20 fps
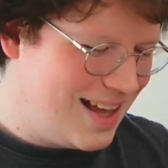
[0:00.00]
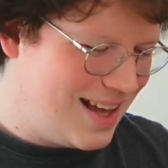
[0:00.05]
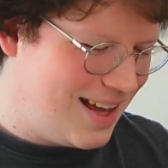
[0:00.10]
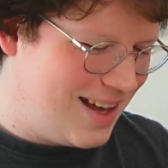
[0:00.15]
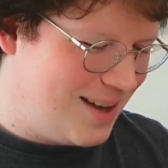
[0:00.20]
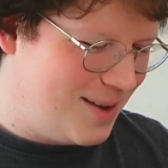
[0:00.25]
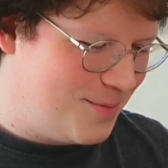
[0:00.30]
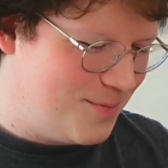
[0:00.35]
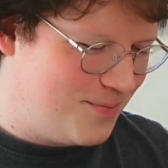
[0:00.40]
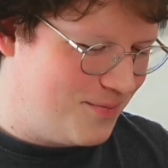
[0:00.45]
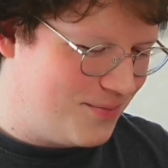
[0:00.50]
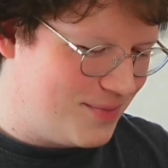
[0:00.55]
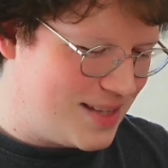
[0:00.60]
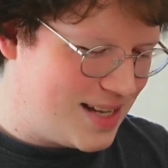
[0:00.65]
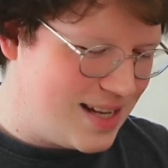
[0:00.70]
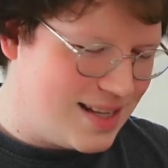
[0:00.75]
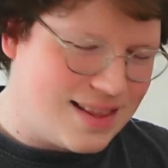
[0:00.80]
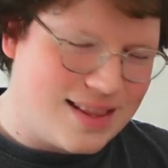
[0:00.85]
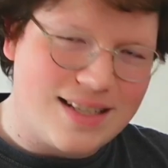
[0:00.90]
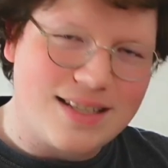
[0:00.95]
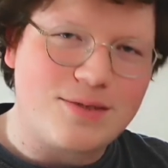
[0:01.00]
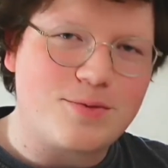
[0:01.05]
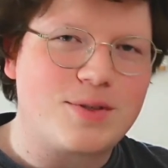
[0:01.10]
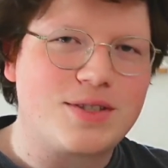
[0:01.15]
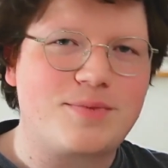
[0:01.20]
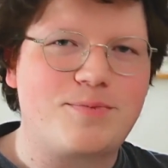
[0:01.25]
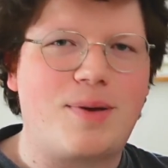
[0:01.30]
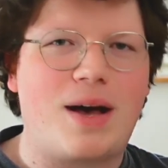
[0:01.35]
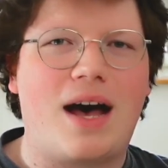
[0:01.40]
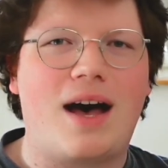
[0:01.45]
um, this
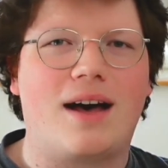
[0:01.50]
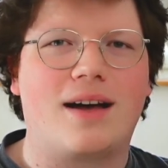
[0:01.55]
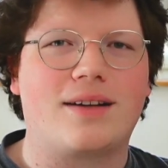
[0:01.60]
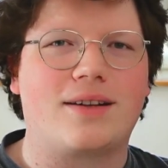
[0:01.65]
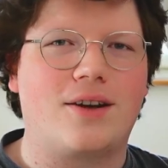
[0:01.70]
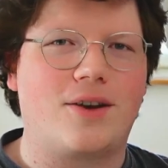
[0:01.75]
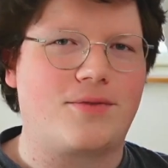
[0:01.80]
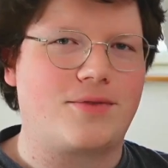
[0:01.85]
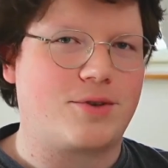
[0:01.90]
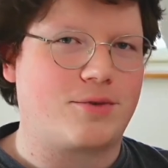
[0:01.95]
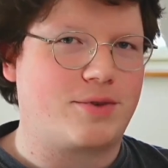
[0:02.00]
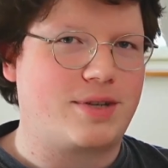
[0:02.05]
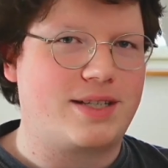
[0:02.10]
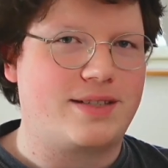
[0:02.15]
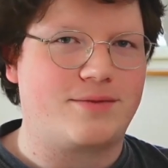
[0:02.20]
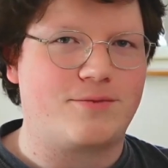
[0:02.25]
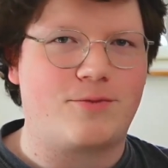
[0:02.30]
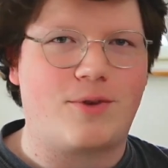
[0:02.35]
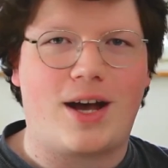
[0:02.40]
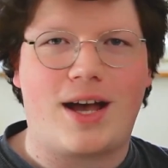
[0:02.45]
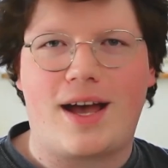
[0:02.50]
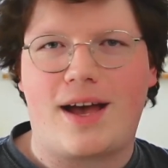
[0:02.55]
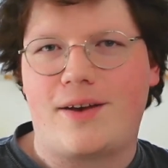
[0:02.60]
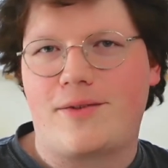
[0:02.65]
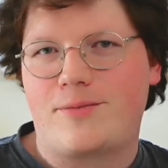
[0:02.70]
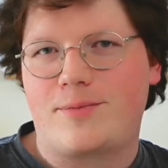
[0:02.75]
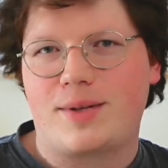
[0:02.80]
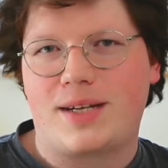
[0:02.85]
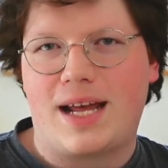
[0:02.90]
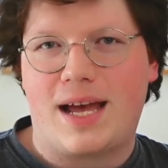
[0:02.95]
was part of the reason why
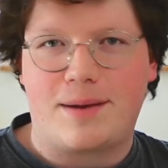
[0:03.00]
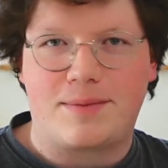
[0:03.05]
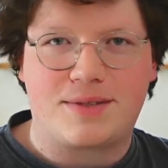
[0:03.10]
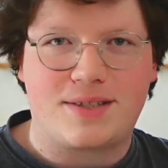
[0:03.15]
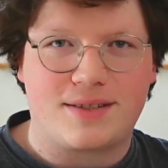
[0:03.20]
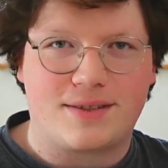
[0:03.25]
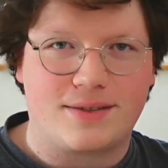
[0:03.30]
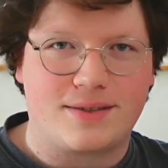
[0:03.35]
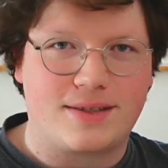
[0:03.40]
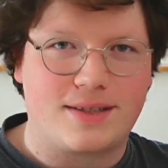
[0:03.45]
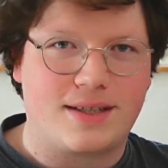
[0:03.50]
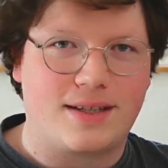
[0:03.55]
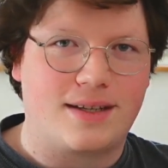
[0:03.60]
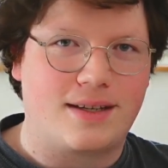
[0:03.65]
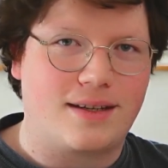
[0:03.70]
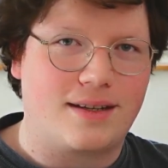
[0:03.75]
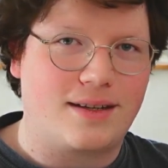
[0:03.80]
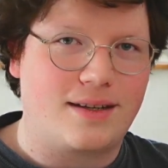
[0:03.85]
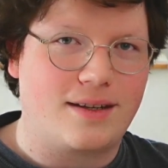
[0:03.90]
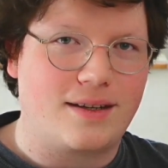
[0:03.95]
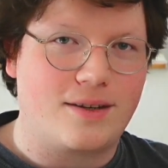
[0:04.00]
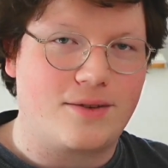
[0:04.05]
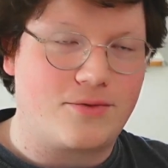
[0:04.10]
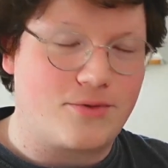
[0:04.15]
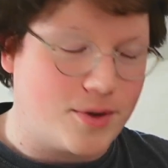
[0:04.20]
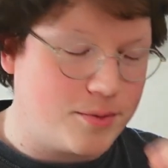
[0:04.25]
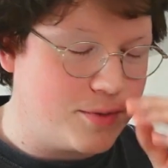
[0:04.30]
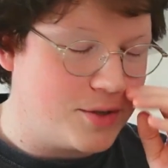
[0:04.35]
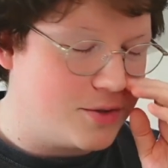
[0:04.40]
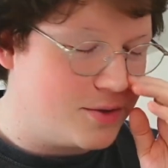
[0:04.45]
I've been absent uh, uh
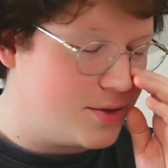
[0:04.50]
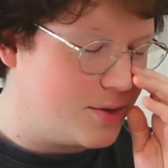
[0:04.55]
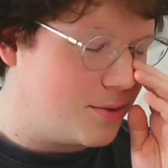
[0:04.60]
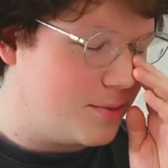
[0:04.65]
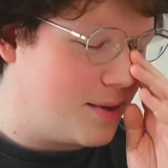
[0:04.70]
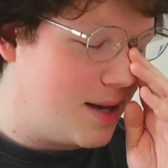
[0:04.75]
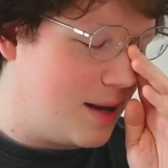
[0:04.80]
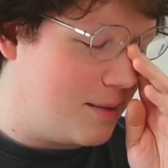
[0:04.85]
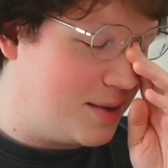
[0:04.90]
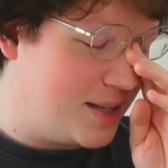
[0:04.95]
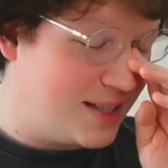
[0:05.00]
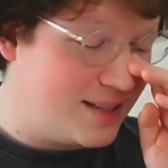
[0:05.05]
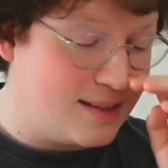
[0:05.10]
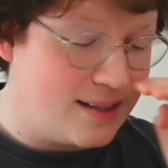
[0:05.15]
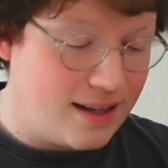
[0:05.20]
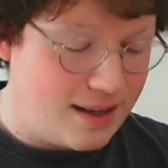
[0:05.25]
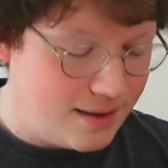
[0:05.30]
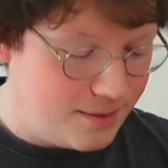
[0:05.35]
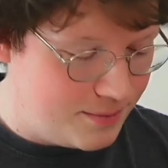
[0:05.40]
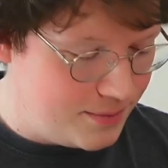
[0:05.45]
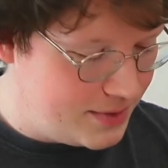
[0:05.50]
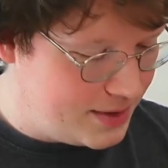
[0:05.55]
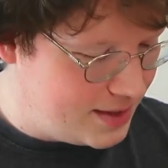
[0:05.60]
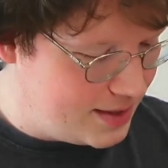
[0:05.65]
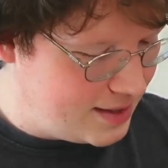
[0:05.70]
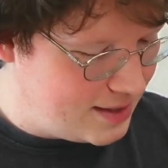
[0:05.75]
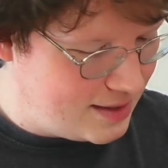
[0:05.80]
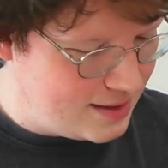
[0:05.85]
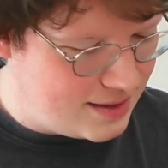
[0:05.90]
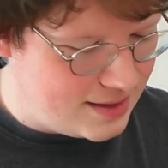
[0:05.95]
from YouTube. I mean, uh,
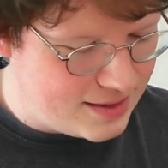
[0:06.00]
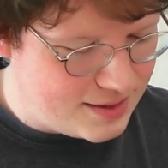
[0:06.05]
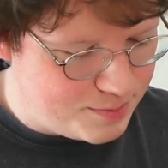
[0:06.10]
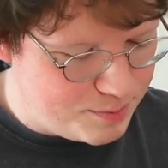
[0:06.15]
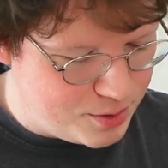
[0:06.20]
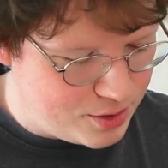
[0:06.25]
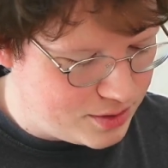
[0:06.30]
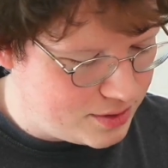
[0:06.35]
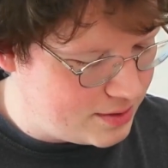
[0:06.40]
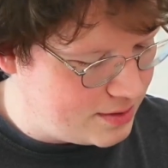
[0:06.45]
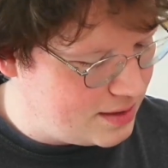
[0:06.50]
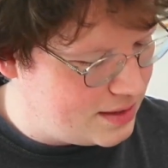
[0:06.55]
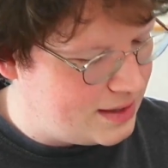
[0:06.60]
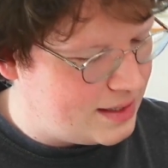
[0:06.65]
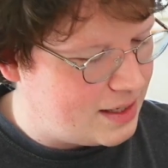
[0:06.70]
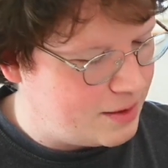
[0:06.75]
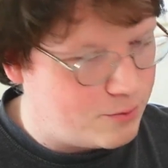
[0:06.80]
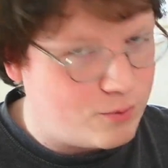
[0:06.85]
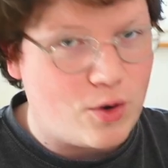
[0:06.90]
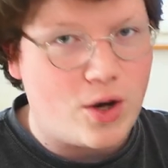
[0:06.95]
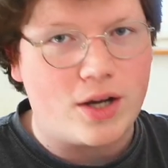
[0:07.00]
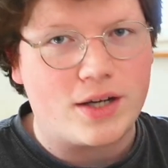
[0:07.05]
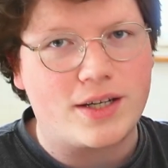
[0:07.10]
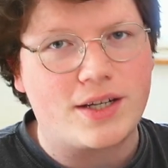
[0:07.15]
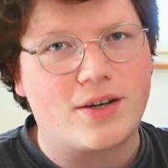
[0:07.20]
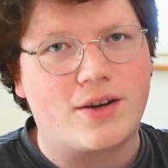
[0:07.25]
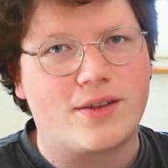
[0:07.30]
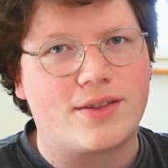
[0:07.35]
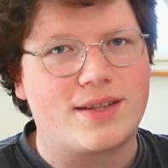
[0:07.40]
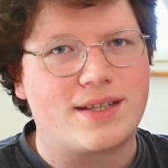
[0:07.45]
this book, like
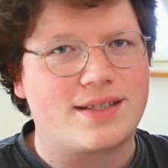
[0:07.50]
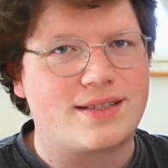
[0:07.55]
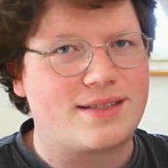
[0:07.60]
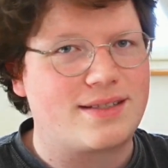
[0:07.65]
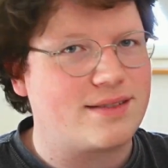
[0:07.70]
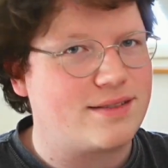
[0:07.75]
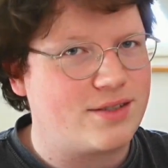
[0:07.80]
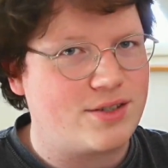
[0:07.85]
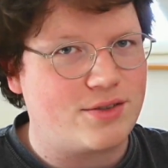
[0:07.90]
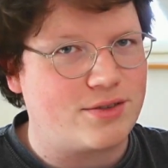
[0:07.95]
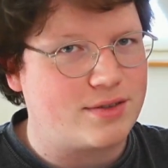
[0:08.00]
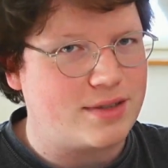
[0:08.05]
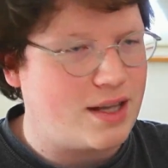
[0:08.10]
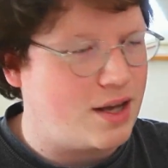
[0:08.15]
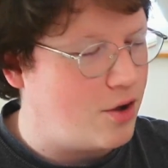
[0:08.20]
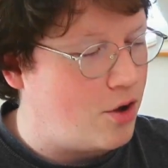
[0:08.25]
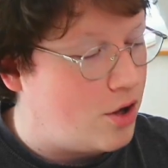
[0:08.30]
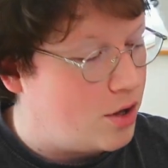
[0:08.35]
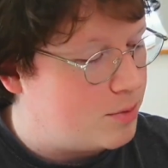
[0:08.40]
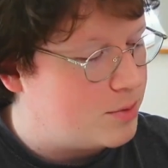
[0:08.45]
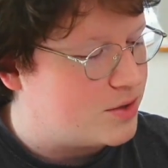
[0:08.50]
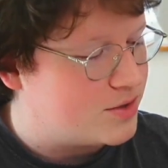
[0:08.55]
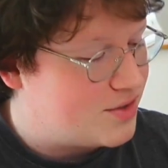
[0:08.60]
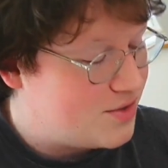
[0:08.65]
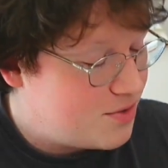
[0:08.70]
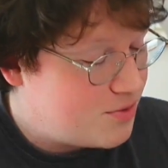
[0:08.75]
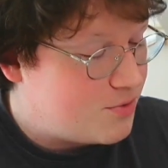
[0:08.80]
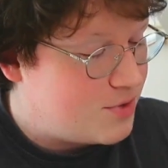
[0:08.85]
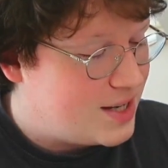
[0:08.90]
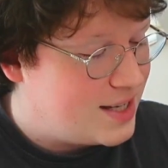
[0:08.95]
working on this, took now
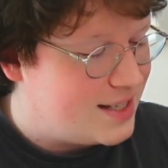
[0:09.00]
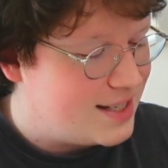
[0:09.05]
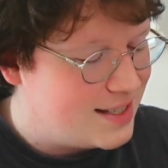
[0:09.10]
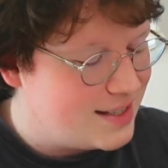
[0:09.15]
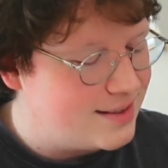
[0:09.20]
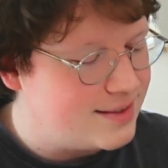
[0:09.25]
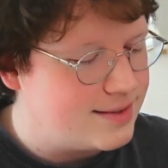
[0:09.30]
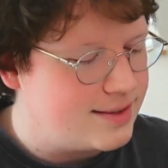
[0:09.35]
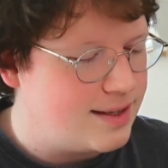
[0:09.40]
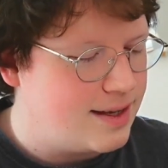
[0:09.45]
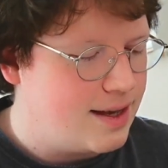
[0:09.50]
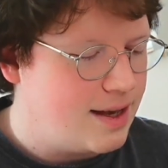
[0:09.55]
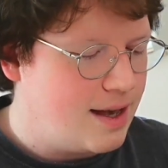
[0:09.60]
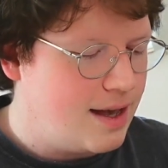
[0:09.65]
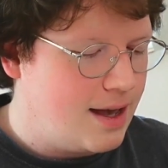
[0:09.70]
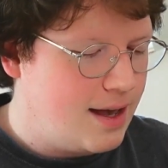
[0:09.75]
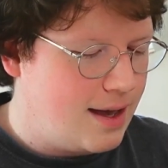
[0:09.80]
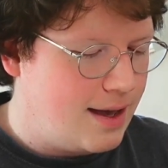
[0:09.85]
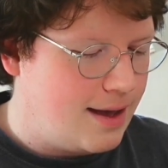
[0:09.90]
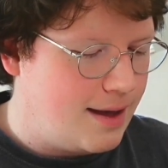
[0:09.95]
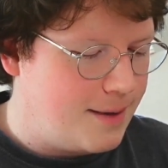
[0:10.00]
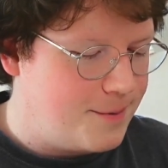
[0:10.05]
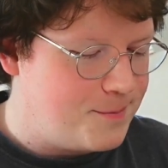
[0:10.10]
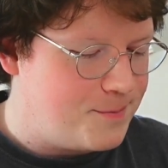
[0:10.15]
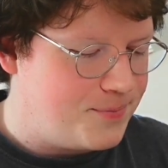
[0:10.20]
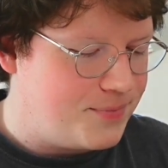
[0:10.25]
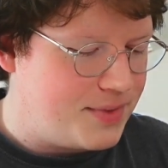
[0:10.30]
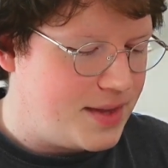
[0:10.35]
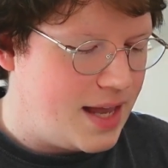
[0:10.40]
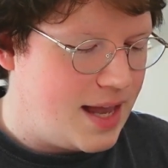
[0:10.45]
almost three years,
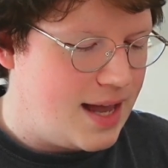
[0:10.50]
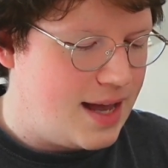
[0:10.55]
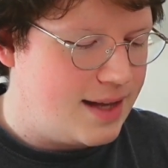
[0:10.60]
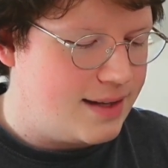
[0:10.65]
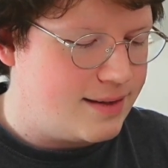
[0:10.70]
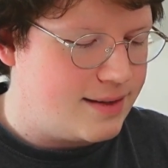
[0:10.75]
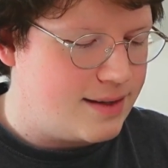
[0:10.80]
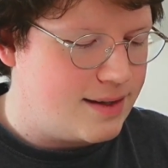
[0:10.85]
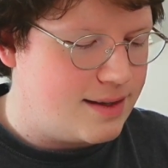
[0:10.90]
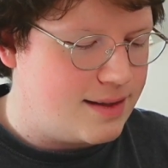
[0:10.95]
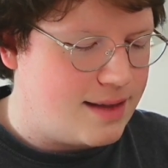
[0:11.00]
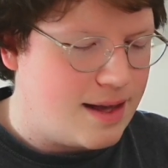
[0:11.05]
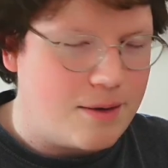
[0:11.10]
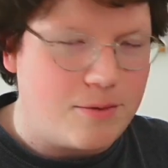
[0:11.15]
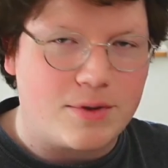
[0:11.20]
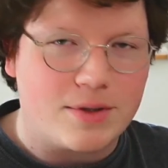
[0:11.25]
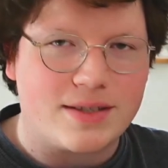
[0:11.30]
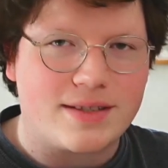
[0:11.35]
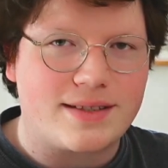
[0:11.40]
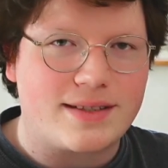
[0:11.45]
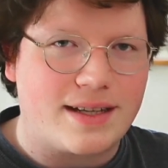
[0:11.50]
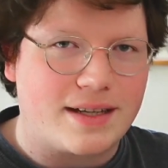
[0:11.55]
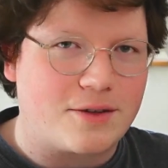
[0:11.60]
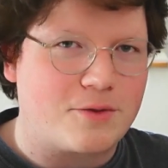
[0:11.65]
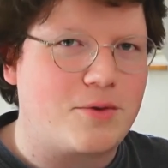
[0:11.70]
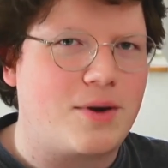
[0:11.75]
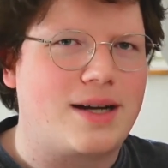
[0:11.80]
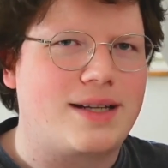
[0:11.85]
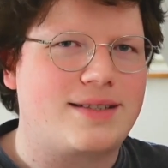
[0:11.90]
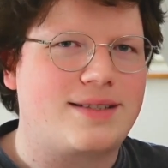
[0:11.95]
um, and that was like
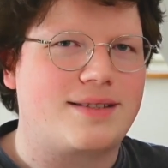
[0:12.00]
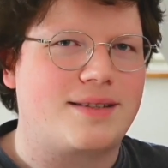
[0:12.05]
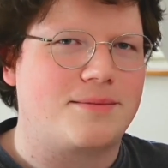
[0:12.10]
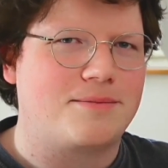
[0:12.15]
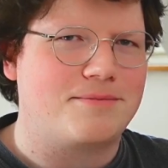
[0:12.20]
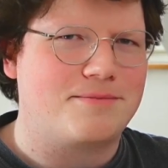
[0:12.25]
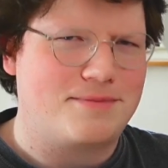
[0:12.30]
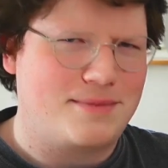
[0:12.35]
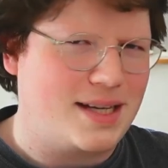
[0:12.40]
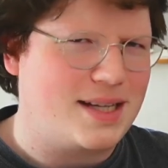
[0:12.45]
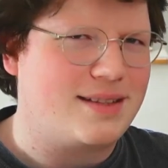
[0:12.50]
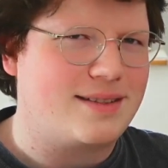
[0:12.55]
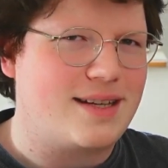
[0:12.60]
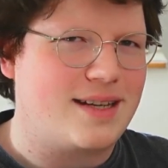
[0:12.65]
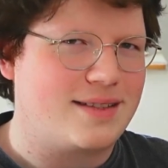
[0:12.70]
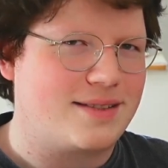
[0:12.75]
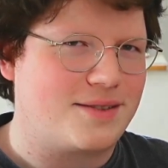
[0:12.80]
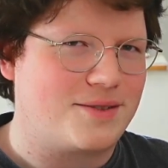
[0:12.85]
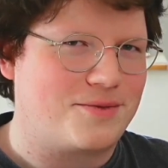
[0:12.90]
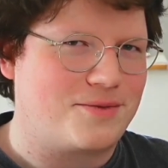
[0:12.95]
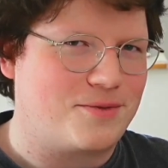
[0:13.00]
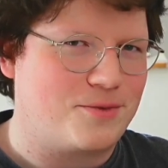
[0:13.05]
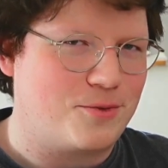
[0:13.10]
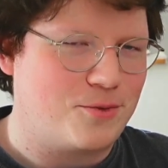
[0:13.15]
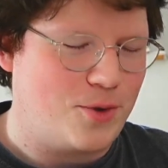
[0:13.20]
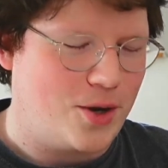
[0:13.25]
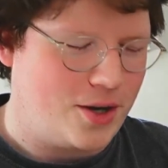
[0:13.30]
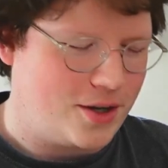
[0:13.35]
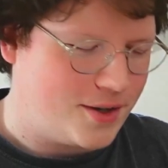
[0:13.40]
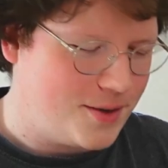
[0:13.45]
quite some intensive
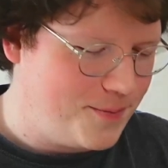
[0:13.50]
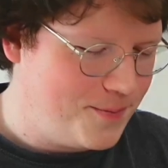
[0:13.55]
work.